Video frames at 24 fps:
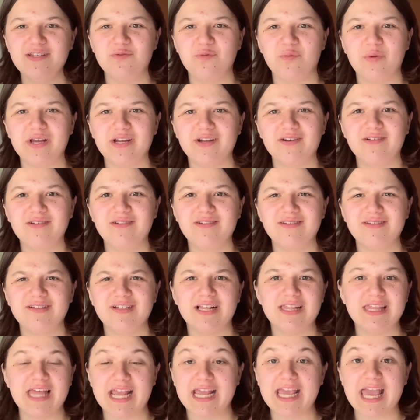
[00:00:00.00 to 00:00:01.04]
weird
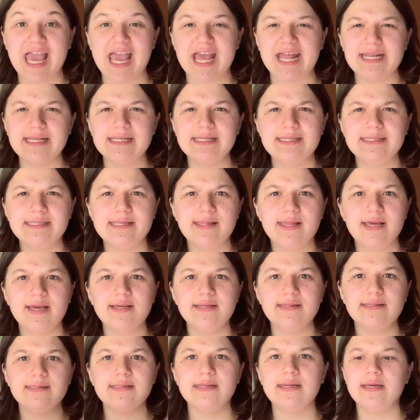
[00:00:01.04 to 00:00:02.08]
like end to
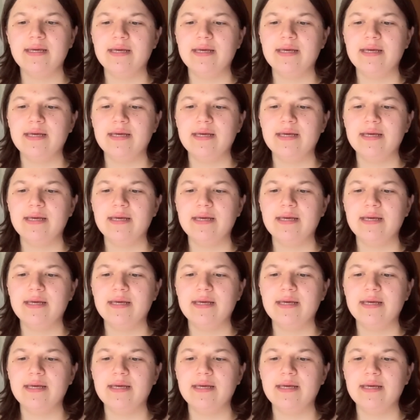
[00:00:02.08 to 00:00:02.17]
this.